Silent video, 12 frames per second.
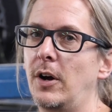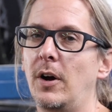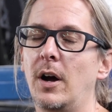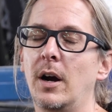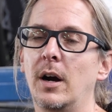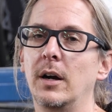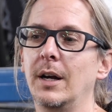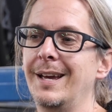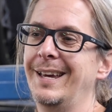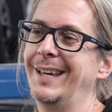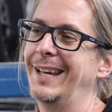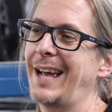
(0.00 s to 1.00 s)
car,
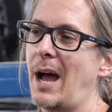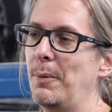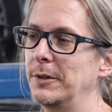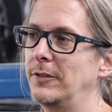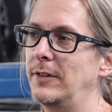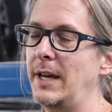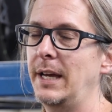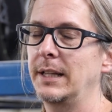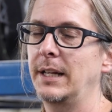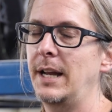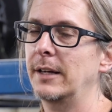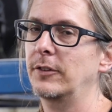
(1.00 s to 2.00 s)
I would say in
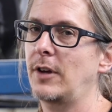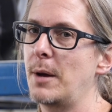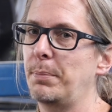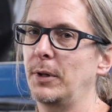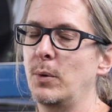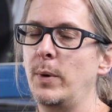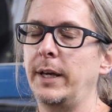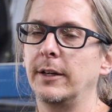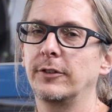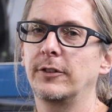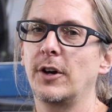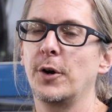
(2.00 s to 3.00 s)
the next couple of
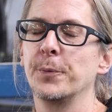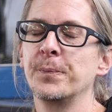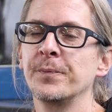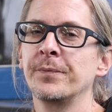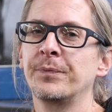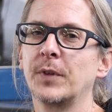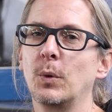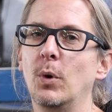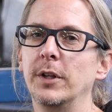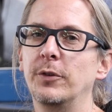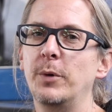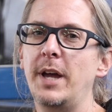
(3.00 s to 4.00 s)
weeks. So
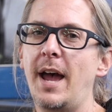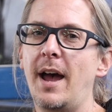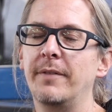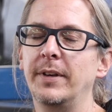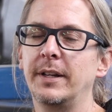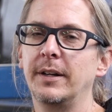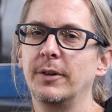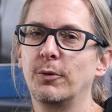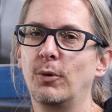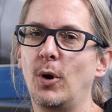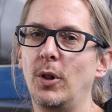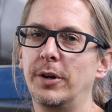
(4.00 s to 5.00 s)
once we have it
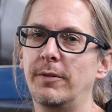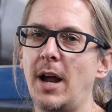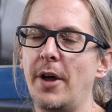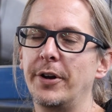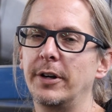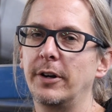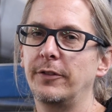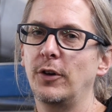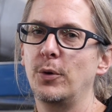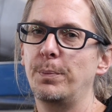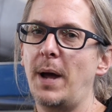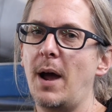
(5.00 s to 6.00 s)
rolling around under its
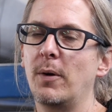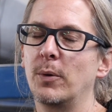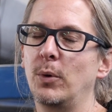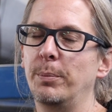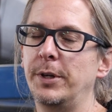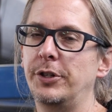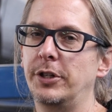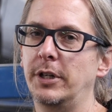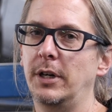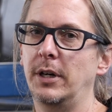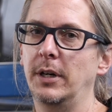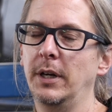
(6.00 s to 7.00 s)
own power, we'll be
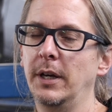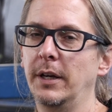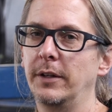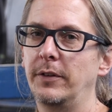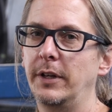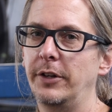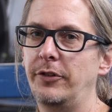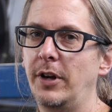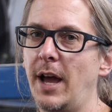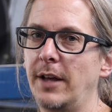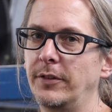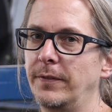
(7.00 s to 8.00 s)
sure to get you
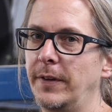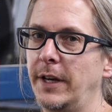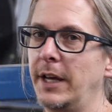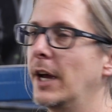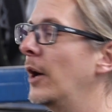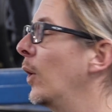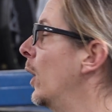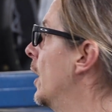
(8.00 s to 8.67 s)
guys a video.